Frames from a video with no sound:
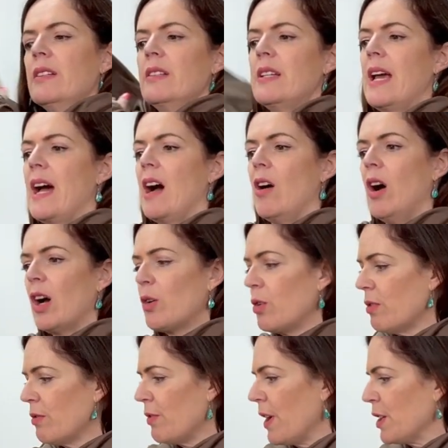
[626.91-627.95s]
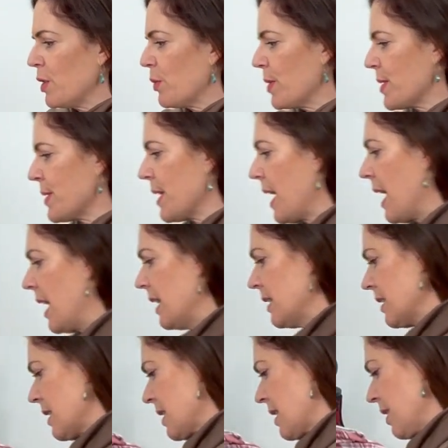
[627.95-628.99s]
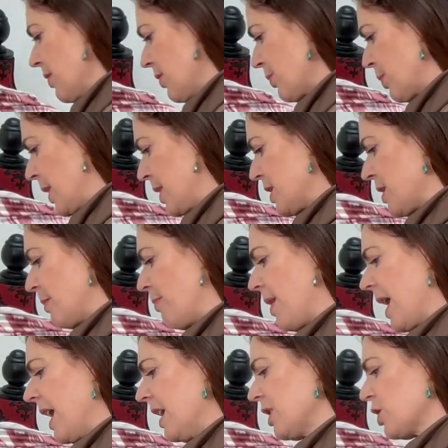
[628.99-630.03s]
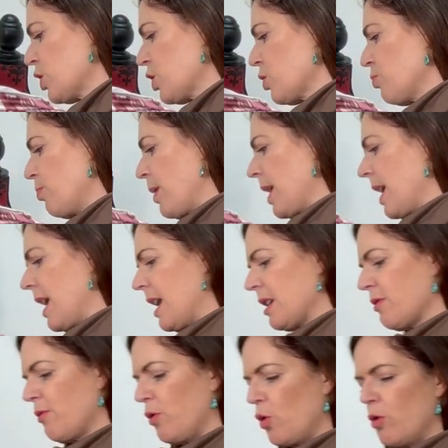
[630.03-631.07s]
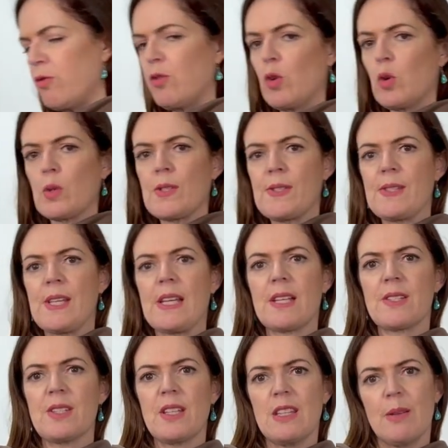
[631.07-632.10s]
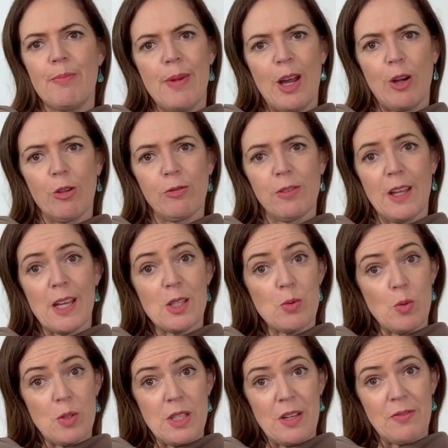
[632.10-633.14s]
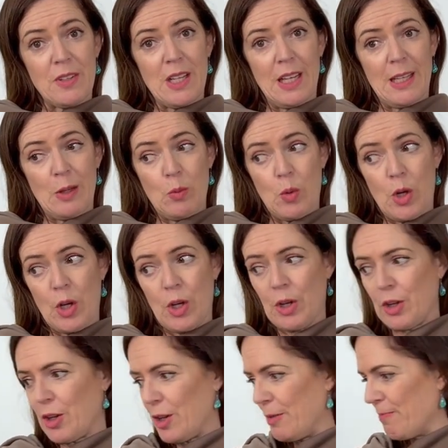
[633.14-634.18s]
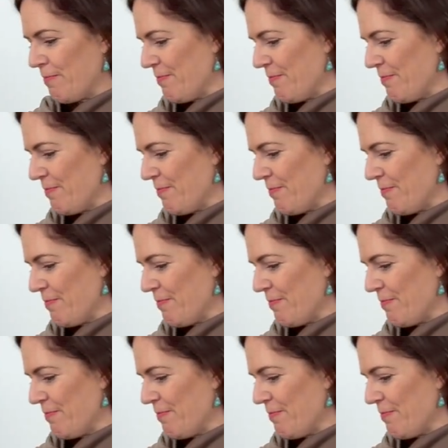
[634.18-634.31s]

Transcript: Now, I couldn't find a Resant thread to match, but 446 in the Mariflex would definitely work.